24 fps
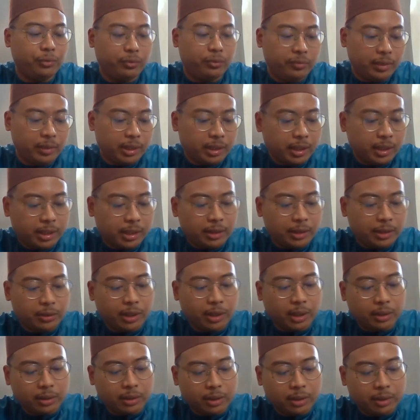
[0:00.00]
fear that you
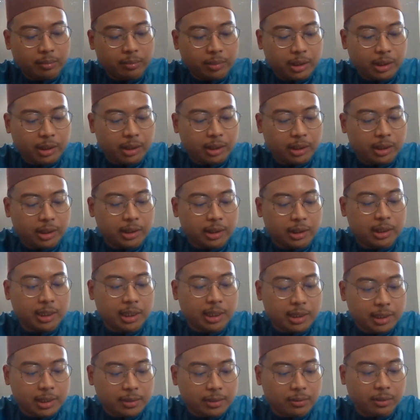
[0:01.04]
cannot be
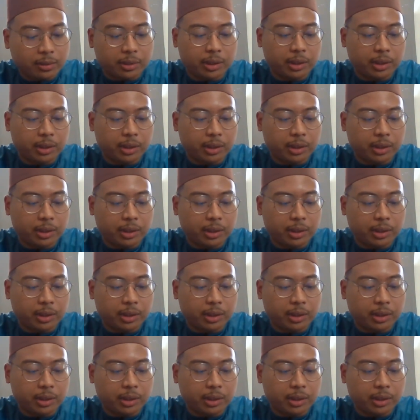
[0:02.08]
just or